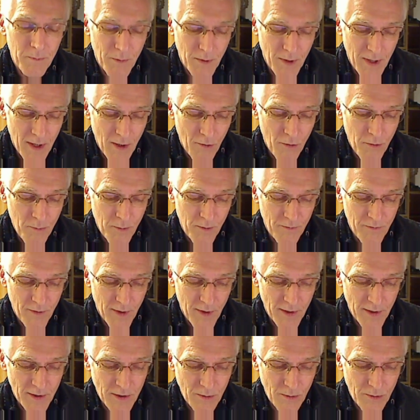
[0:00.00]
health
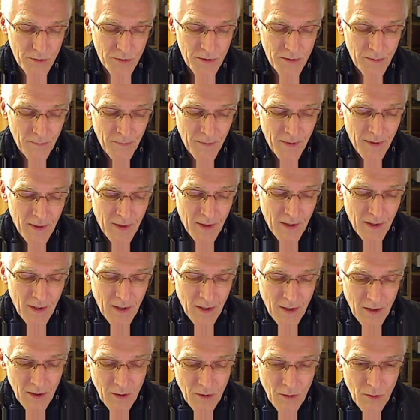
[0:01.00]
professionals
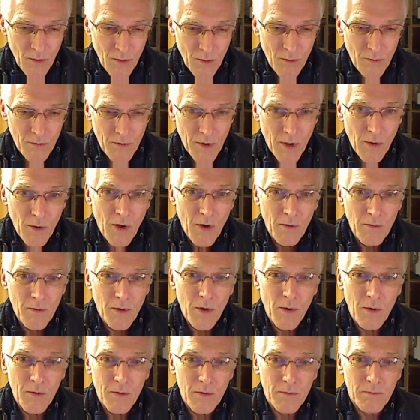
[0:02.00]
who no,
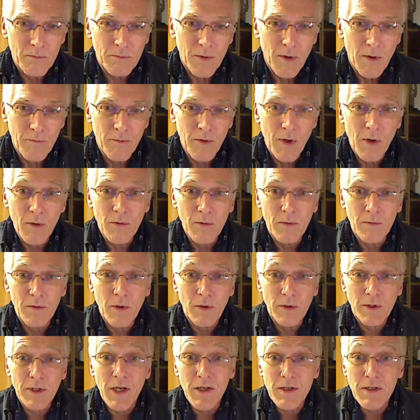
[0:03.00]
no, have no,
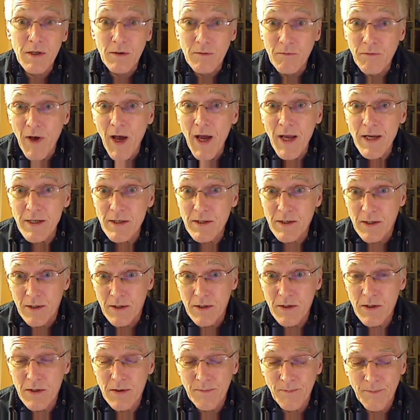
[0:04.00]
not just advised
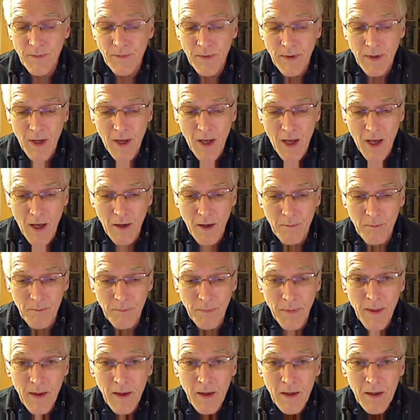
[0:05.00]
us.
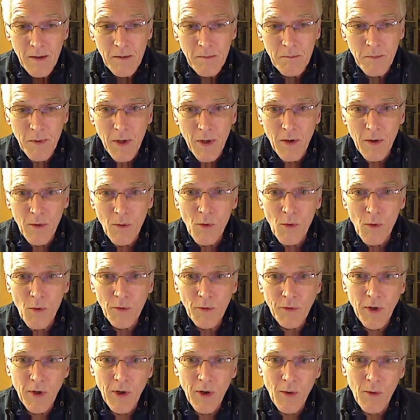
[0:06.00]
Um, but
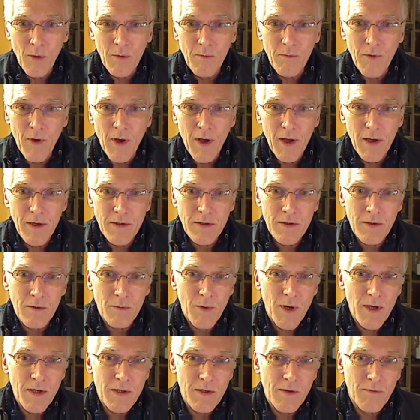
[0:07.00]
also advised
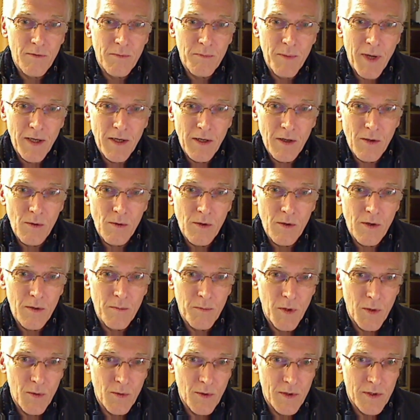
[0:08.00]
the rest of the medical
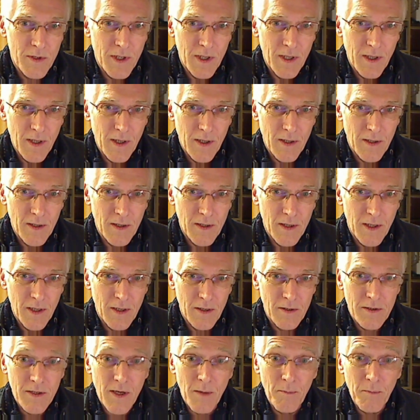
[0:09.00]
community and,
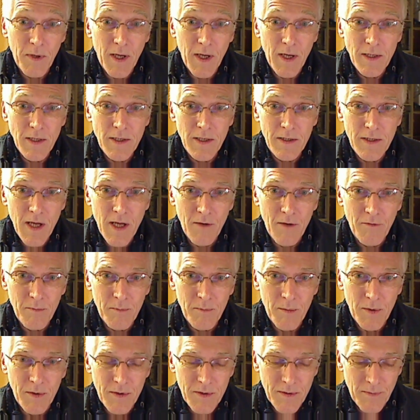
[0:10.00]
in some cases,
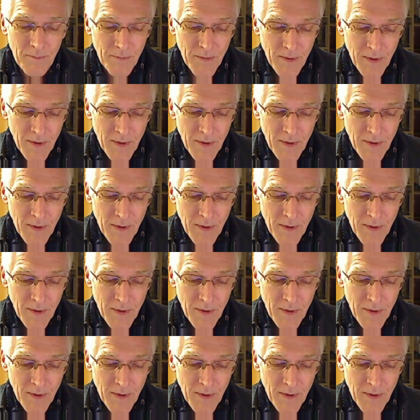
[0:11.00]
government.